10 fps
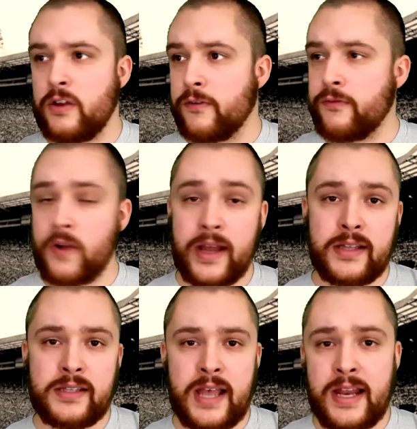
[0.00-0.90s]

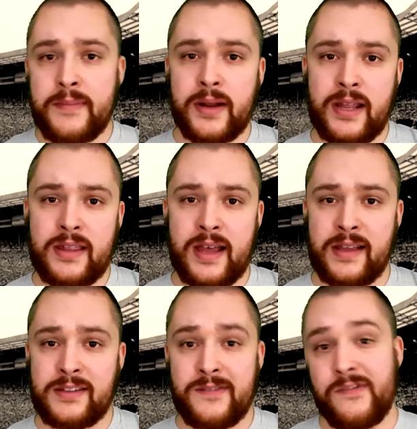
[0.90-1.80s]
friends, anybody
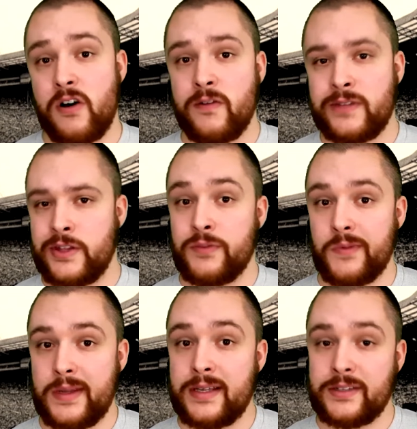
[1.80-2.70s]
that is involved in this
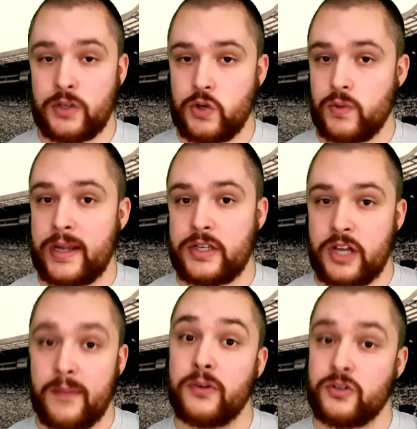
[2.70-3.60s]
movie does a great
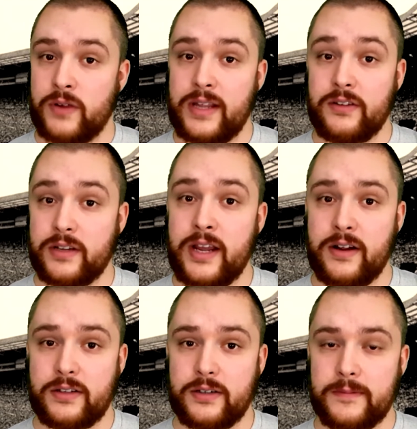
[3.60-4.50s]
job portraying their
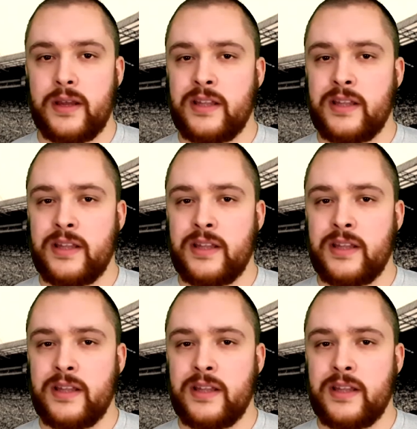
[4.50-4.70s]
character.